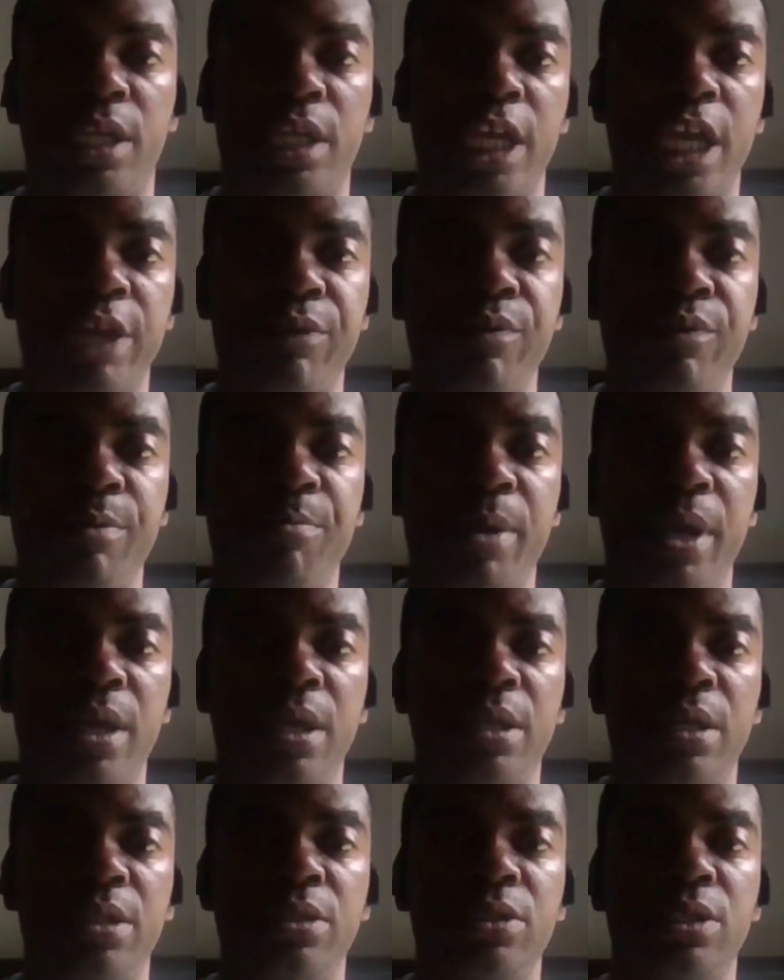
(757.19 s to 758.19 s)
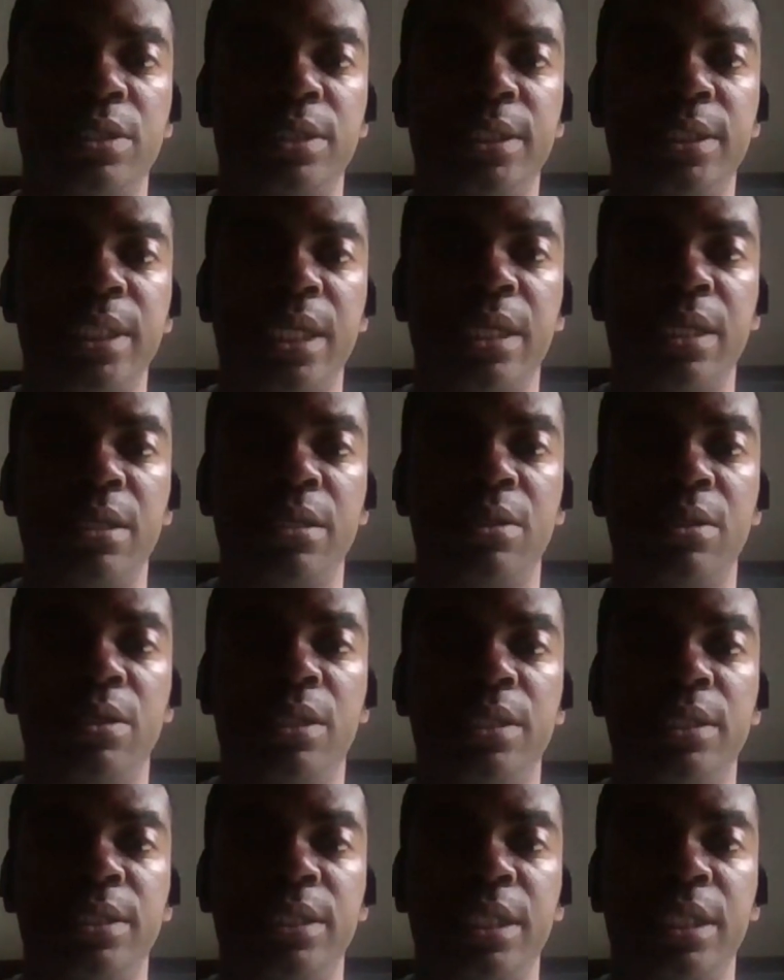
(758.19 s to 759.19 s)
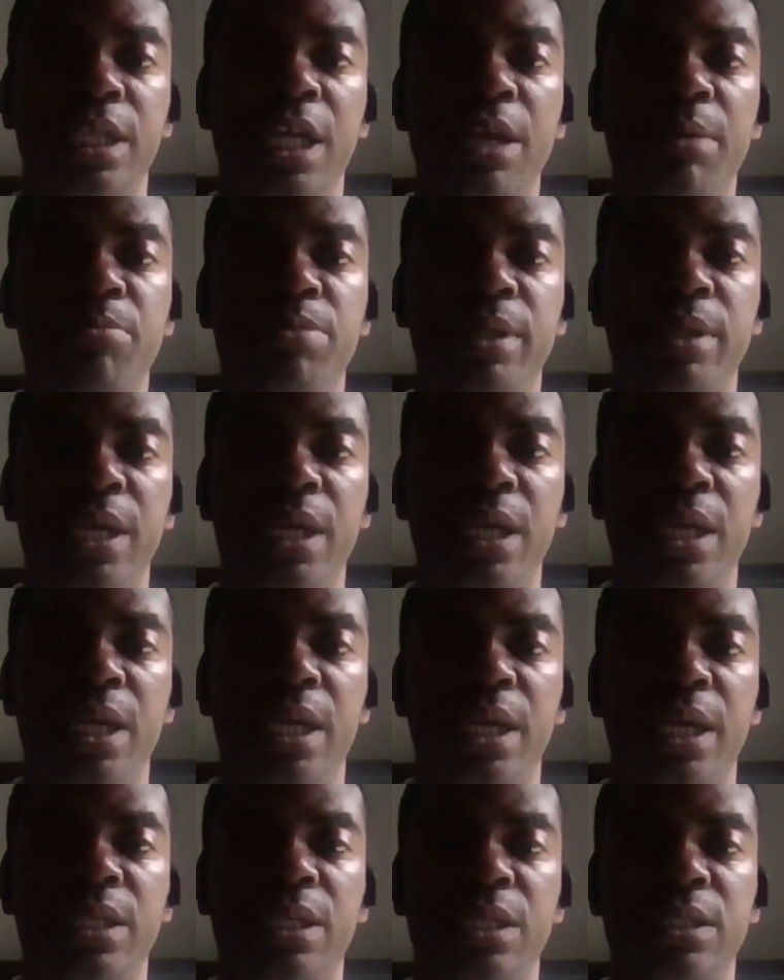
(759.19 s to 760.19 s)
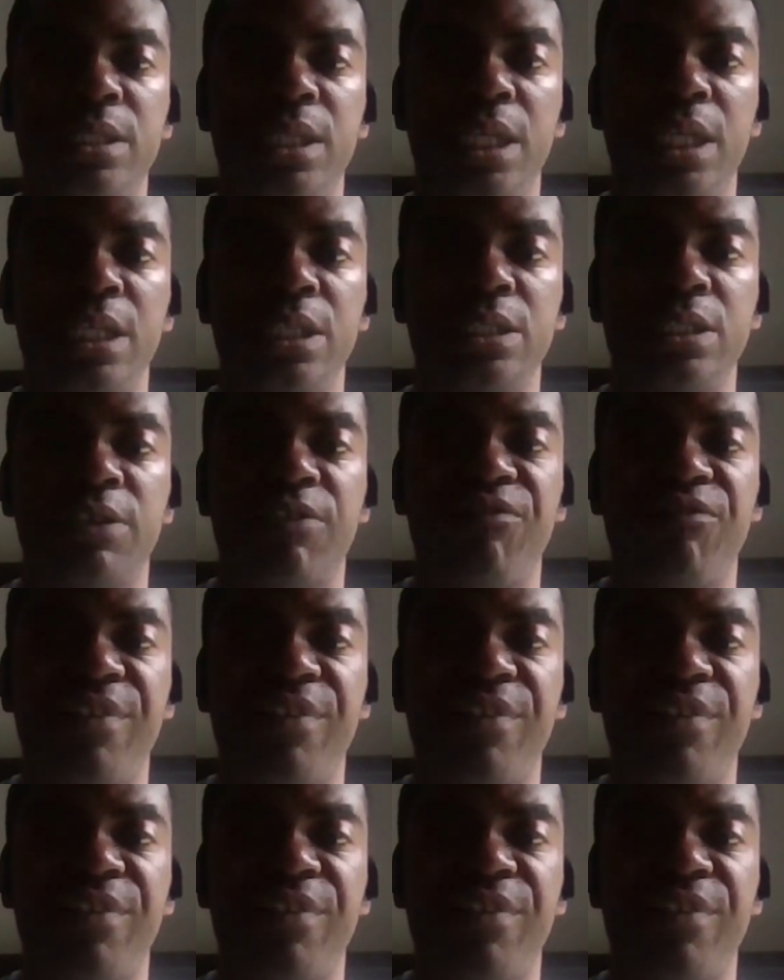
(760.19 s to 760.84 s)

Gary Payton second, did not play in the team's